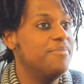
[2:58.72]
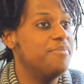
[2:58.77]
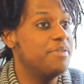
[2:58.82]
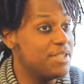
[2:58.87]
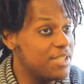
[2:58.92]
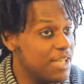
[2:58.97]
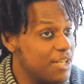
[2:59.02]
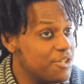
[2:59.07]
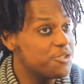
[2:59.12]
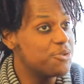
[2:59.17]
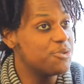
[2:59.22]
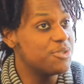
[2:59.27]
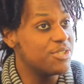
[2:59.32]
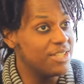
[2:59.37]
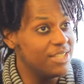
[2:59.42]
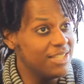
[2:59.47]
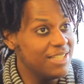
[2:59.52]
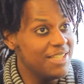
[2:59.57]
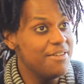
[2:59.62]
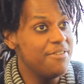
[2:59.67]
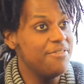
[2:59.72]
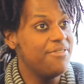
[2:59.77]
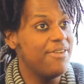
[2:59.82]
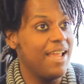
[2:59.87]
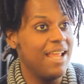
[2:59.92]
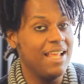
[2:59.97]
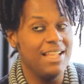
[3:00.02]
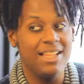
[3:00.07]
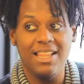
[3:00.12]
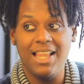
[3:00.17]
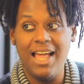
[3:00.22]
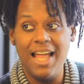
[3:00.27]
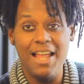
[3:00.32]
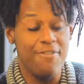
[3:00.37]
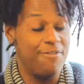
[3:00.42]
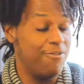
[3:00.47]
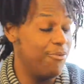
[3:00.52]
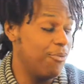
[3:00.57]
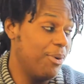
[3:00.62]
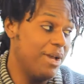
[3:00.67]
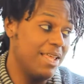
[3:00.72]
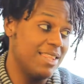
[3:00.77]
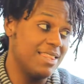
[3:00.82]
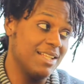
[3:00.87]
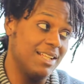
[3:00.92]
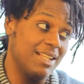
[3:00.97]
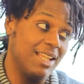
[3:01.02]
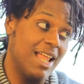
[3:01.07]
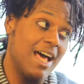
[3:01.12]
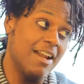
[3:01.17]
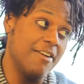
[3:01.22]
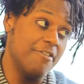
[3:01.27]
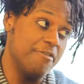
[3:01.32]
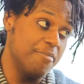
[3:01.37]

potential to live a life with a lot